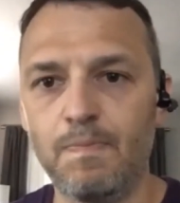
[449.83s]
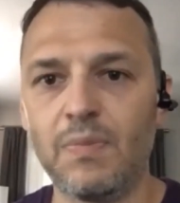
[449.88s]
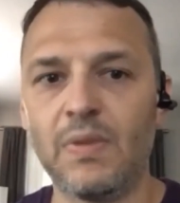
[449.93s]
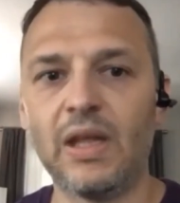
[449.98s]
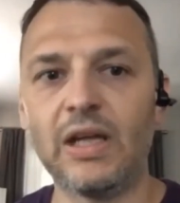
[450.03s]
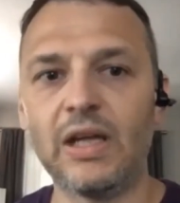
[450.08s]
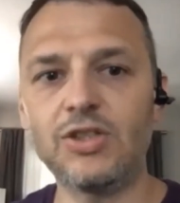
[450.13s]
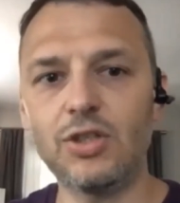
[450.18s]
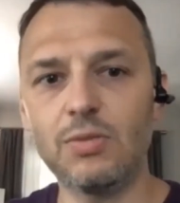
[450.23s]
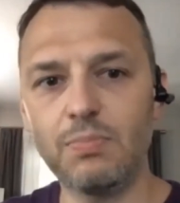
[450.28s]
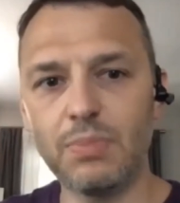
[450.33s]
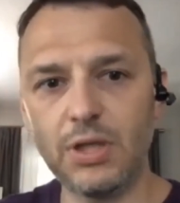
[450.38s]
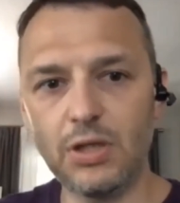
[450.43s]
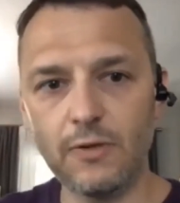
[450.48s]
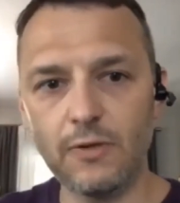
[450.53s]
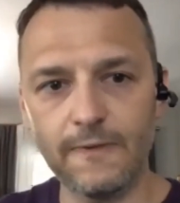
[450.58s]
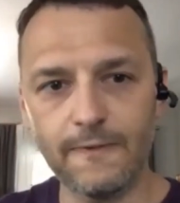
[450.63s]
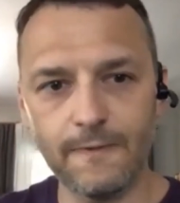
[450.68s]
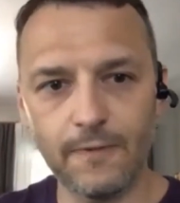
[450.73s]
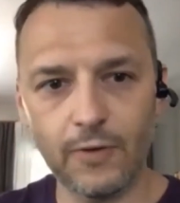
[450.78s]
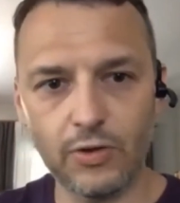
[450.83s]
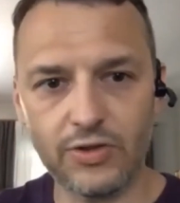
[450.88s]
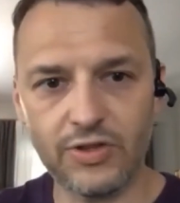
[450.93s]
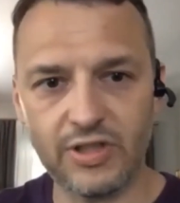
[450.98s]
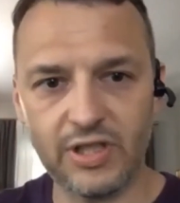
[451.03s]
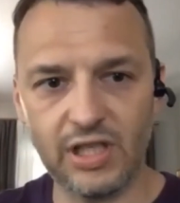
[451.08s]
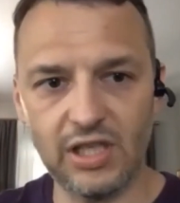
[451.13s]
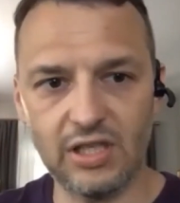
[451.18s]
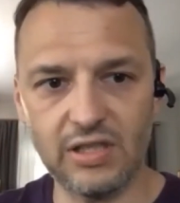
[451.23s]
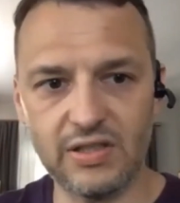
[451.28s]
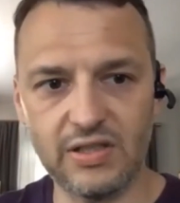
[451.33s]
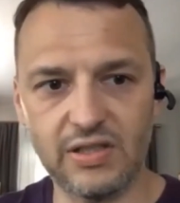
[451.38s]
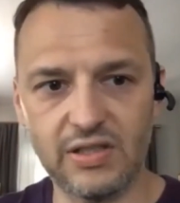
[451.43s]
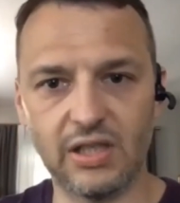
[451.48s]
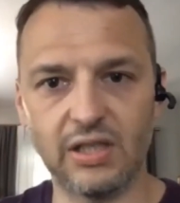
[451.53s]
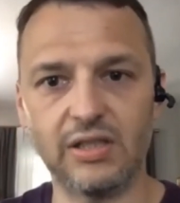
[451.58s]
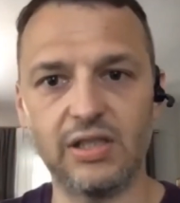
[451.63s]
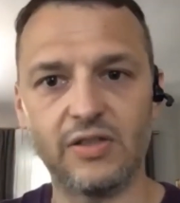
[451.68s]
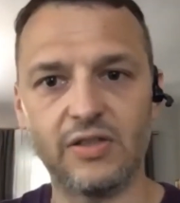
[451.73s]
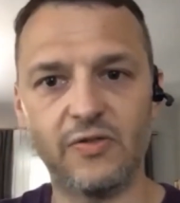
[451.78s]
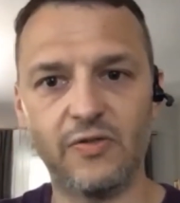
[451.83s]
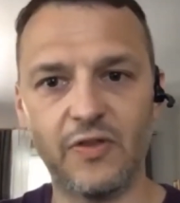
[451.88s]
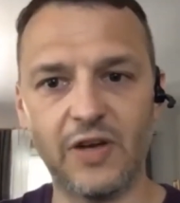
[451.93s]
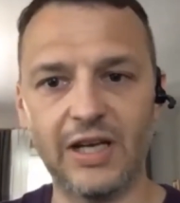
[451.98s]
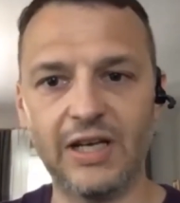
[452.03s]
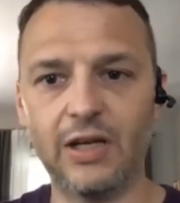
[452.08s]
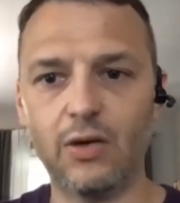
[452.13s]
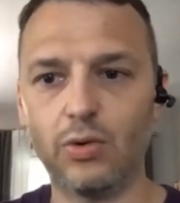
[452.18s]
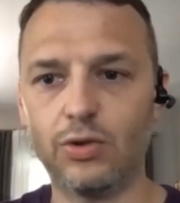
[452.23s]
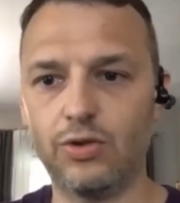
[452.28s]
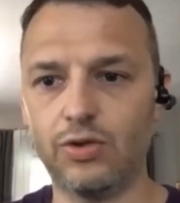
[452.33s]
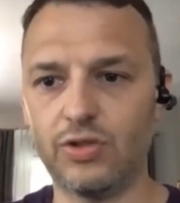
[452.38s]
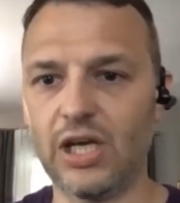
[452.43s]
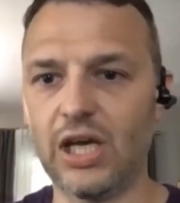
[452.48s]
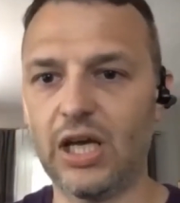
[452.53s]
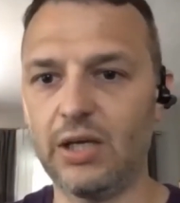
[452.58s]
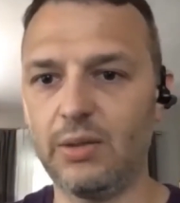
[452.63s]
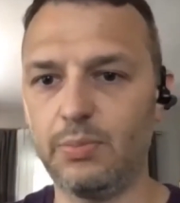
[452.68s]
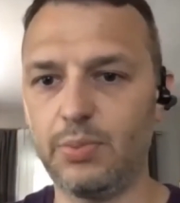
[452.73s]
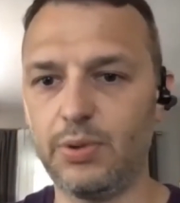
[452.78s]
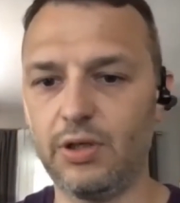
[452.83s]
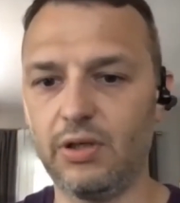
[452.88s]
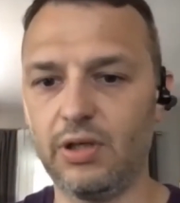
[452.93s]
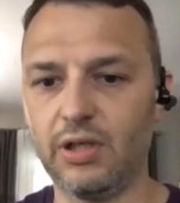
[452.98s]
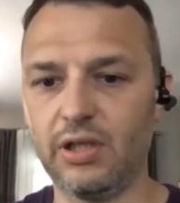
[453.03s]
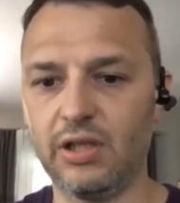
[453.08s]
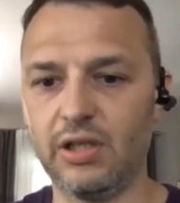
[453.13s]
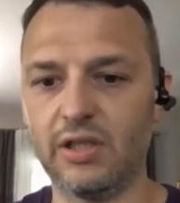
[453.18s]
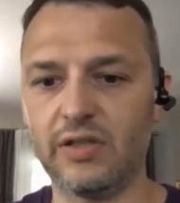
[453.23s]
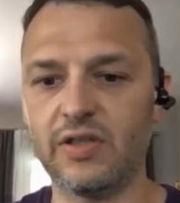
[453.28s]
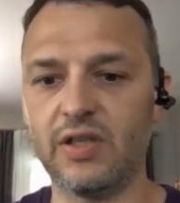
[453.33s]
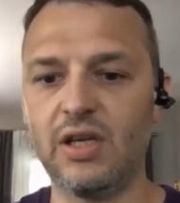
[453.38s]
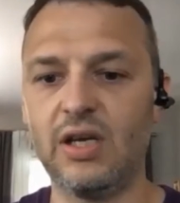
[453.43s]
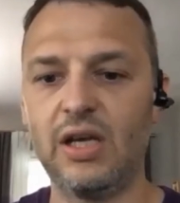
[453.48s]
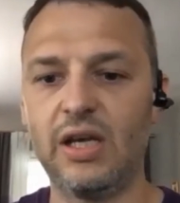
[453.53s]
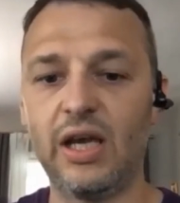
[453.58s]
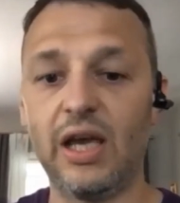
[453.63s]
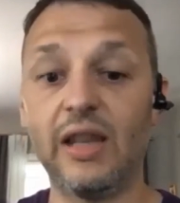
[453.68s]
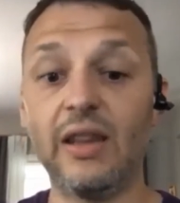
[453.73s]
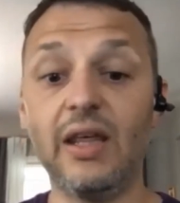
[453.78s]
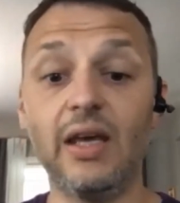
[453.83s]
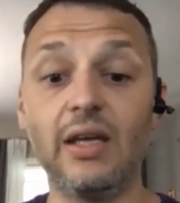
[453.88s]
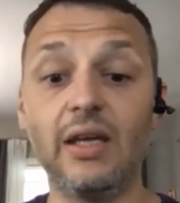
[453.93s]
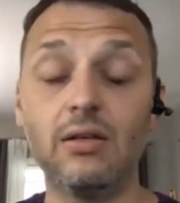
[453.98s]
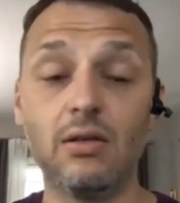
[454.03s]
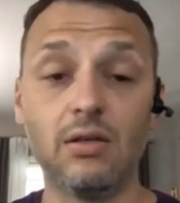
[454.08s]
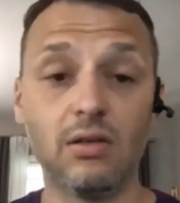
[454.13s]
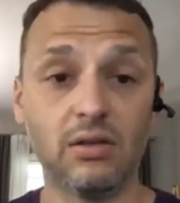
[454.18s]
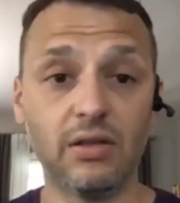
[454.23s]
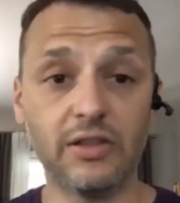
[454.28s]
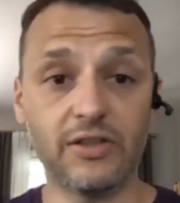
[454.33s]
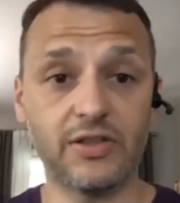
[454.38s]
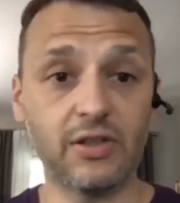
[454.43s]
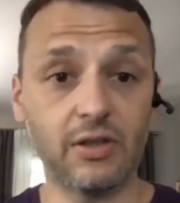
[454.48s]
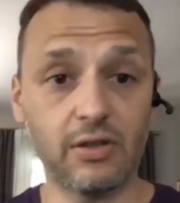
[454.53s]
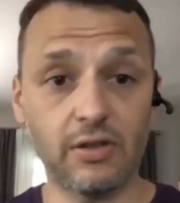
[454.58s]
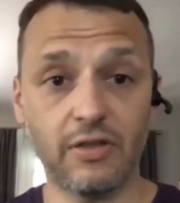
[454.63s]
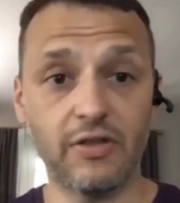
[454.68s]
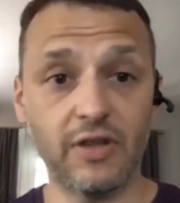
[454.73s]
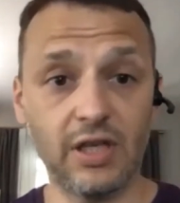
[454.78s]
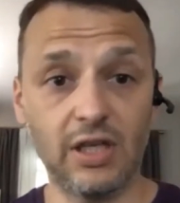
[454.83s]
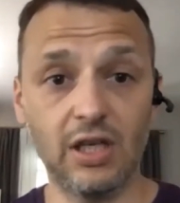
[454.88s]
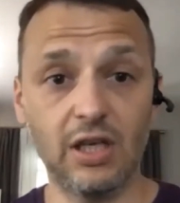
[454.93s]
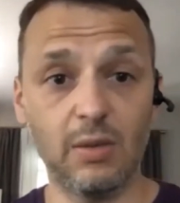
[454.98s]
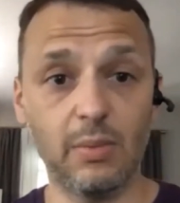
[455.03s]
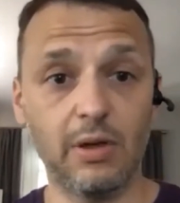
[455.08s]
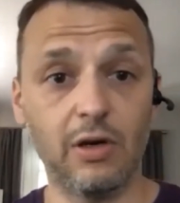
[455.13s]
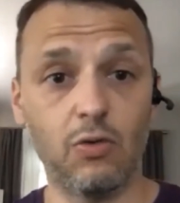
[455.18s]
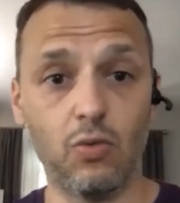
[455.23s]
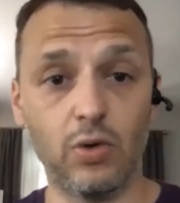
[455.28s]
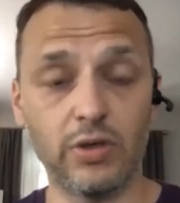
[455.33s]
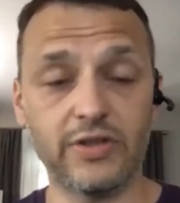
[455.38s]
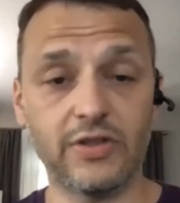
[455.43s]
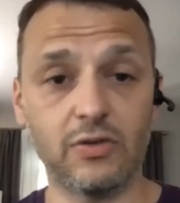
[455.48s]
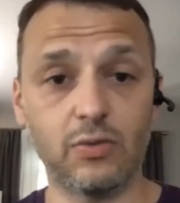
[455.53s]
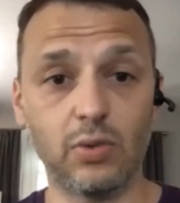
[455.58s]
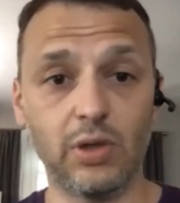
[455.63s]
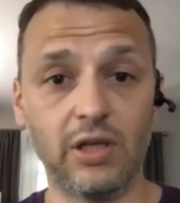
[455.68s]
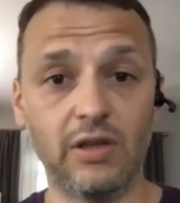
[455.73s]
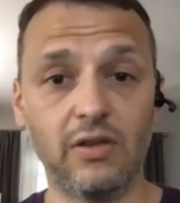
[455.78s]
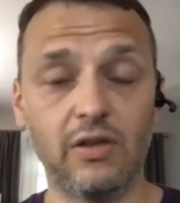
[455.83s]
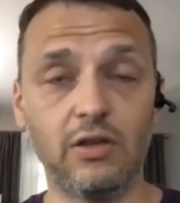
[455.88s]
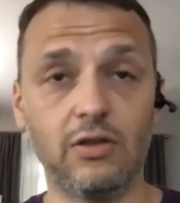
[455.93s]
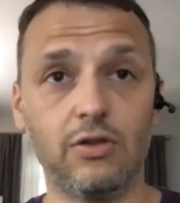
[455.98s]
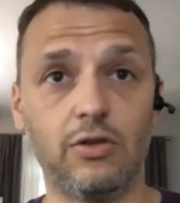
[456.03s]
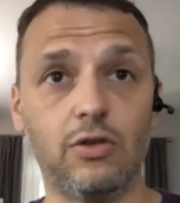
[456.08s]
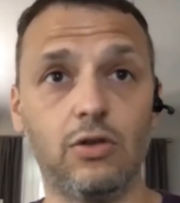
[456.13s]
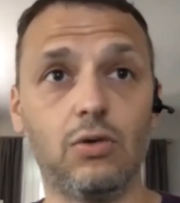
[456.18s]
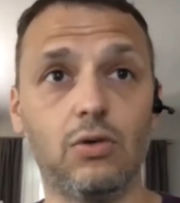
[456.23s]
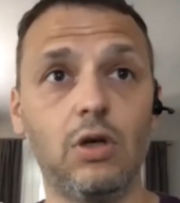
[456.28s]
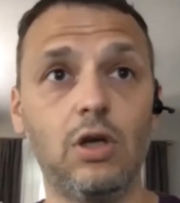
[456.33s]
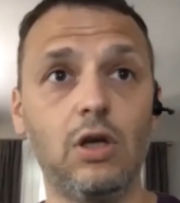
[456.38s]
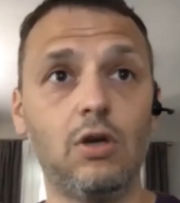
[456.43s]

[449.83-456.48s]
That should be your first instinct, is find out what your time period is, and then let's start thinking about what's the right thing to do.